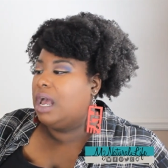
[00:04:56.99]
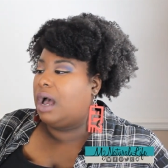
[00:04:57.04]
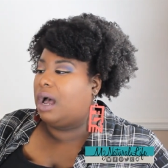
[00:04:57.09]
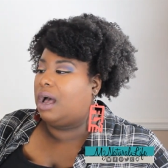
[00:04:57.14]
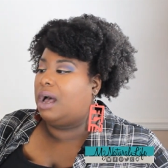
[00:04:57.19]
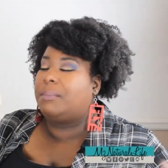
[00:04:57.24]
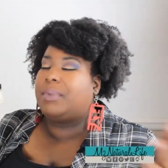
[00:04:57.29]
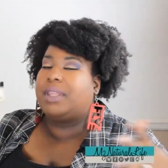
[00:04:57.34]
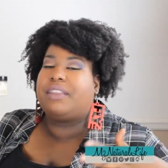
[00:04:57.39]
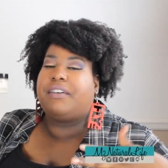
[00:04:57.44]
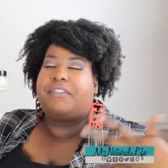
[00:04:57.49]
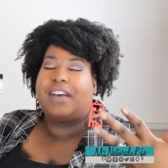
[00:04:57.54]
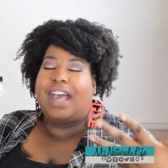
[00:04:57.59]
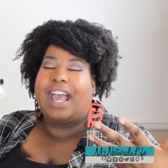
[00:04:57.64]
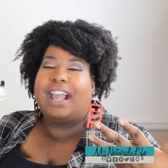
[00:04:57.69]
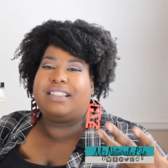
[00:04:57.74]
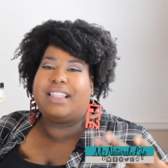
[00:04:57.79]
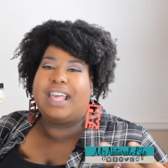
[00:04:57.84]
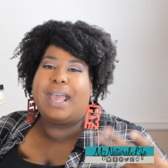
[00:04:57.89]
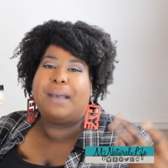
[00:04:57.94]
um, but the
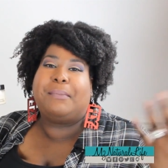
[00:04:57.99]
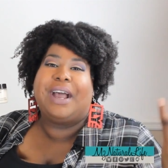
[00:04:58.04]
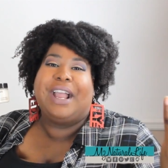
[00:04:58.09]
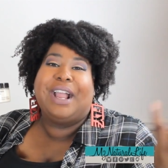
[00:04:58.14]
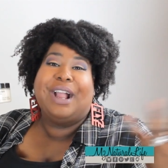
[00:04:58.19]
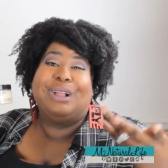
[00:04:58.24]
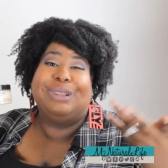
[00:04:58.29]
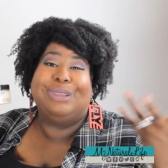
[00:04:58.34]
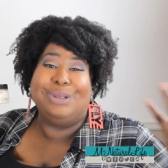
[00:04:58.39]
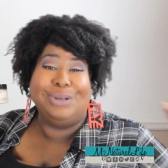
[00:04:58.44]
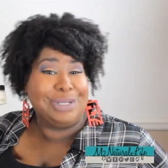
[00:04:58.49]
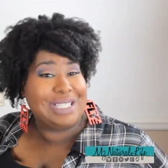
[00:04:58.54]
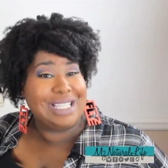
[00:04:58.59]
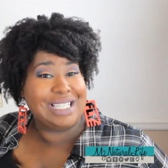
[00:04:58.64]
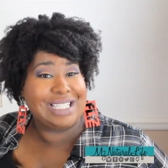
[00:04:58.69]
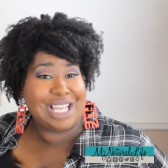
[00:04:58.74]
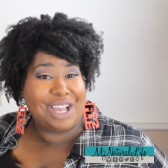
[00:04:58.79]
fact that my hair loses